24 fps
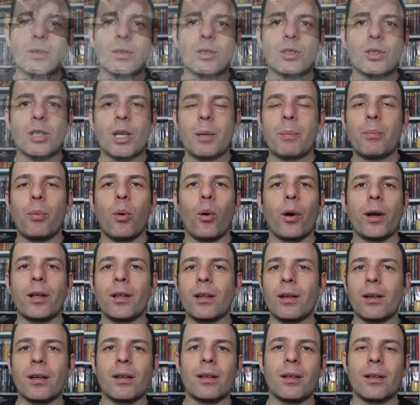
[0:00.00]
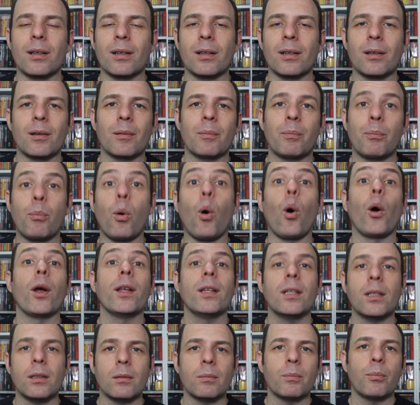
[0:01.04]
sort of point, uh,
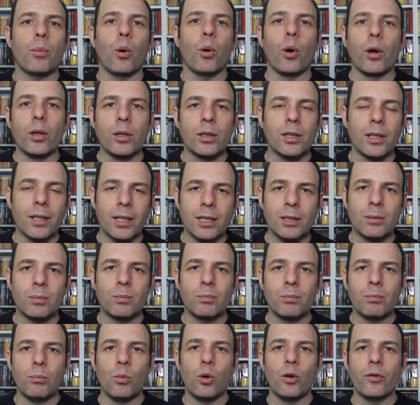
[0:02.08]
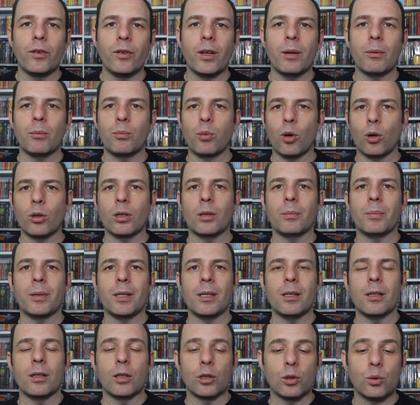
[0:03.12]
poignant point to this movie, it would probably
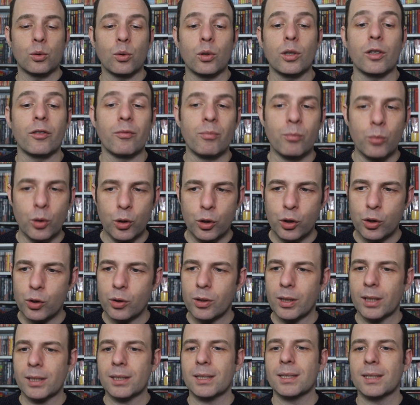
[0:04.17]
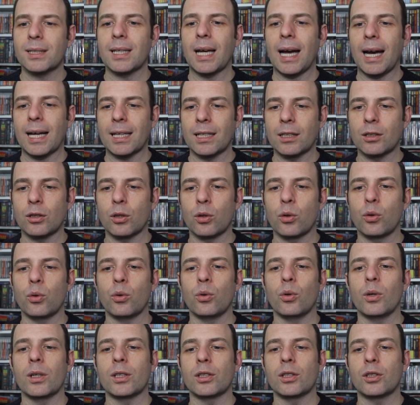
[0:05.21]
be the story of Mouche, this character
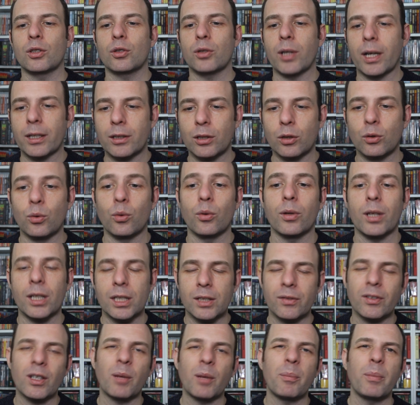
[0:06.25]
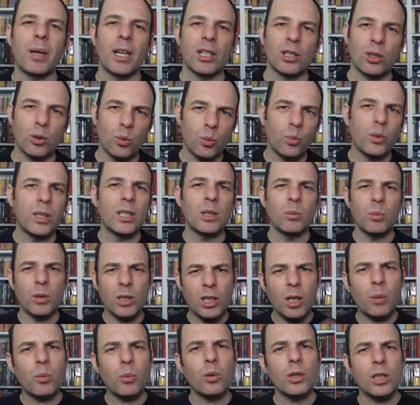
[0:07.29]
who is trying to do things for a personal reason,
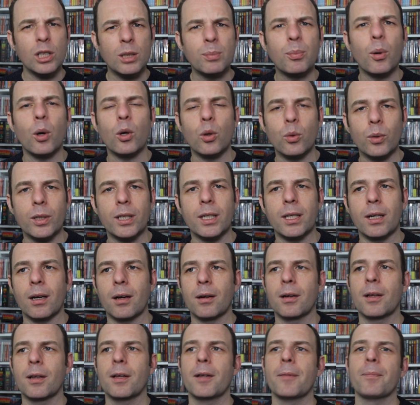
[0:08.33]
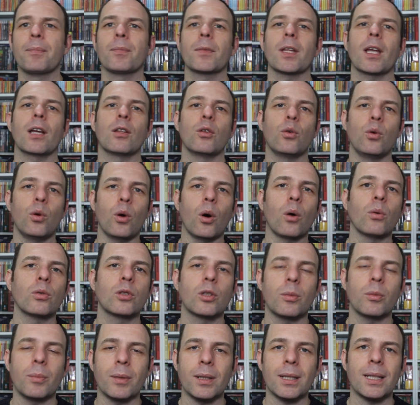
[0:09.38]
which I won't spoil here, and who
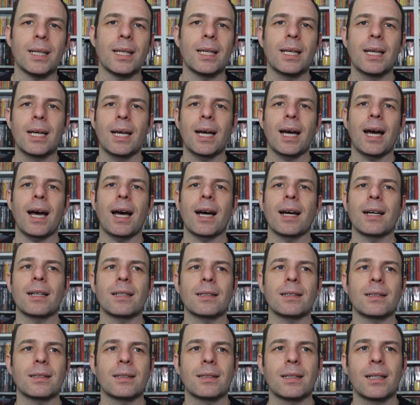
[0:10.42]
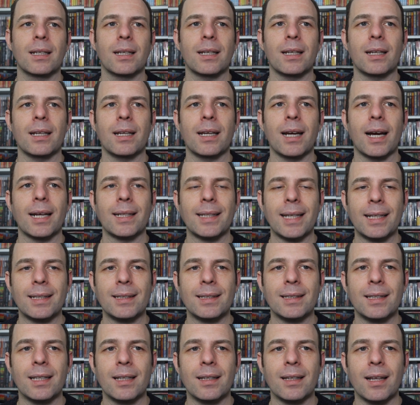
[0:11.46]
ultimately has uh, an
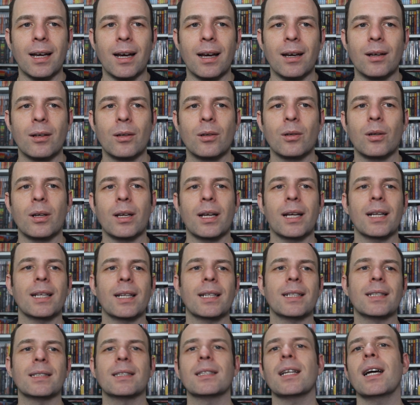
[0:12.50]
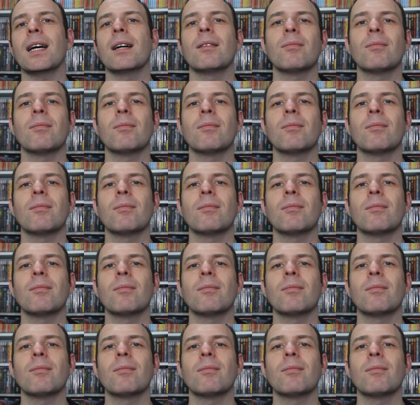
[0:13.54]
ending that is